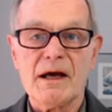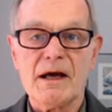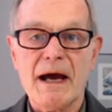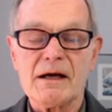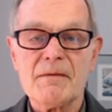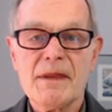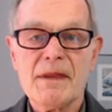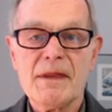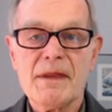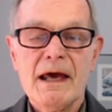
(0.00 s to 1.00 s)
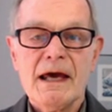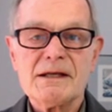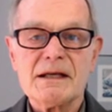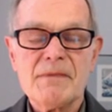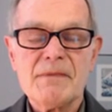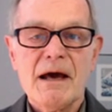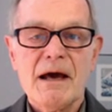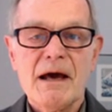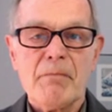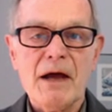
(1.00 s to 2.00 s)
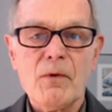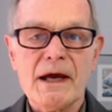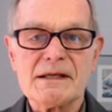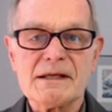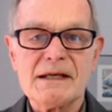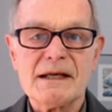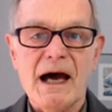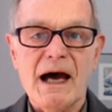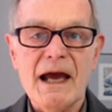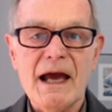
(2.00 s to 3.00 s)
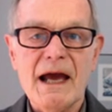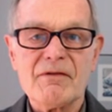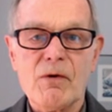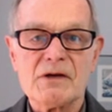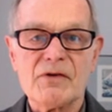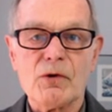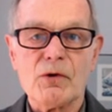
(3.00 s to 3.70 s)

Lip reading: in Mecca. He said, by the way, he said, I have a question for you.